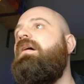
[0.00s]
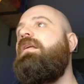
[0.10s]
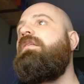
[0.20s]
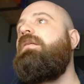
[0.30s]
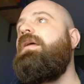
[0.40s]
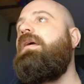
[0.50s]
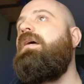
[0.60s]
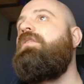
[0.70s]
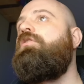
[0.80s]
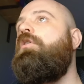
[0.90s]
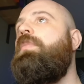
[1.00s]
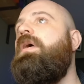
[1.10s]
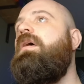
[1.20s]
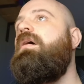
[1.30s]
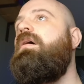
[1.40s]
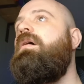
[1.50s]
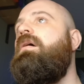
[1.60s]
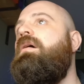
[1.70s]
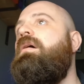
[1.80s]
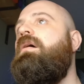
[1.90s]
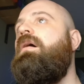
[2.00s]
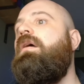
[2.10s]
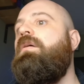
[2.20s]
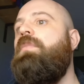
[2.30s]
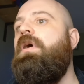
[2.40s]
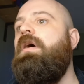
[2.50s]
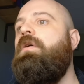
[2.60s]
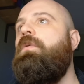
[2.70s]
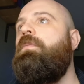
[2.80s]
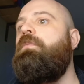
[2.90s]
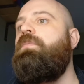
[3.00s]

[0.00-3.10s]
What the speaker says: I'm going to click at the top here, compile.